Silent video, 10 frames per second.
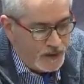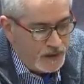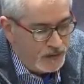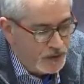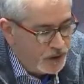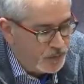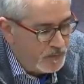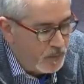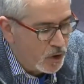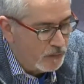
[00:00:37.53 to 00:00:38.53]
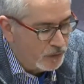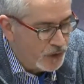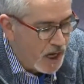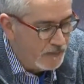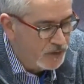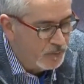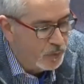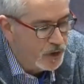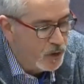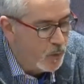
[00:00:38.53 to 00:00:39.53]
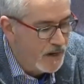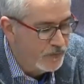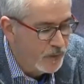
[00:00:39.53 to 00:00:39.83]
The agency does a remarkable job in supporting a wide